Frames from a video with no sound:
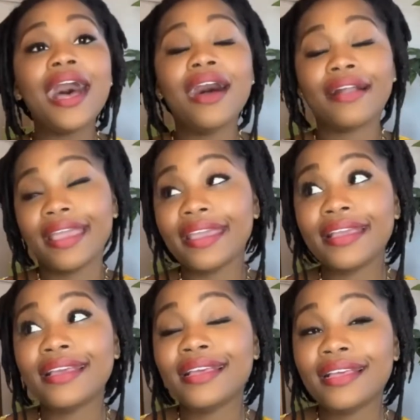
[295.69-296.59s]
Okay,
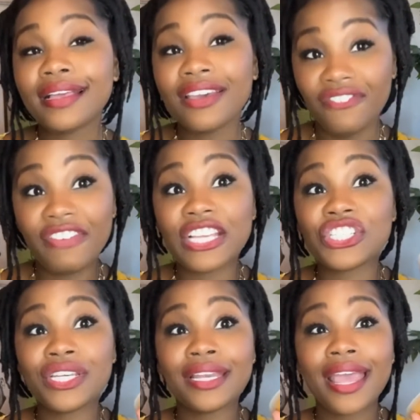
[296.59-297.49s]

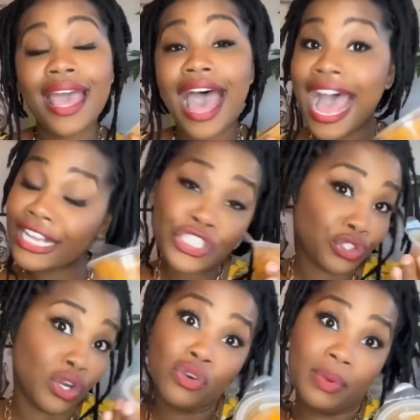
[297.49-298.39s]
confession. I
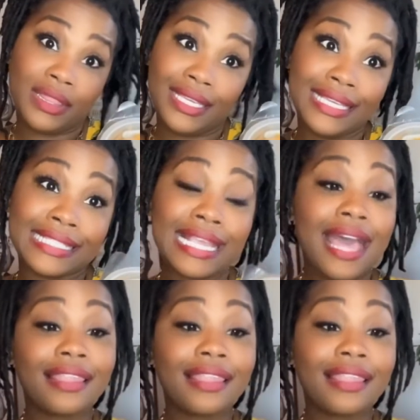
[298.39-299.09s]
struggle with these.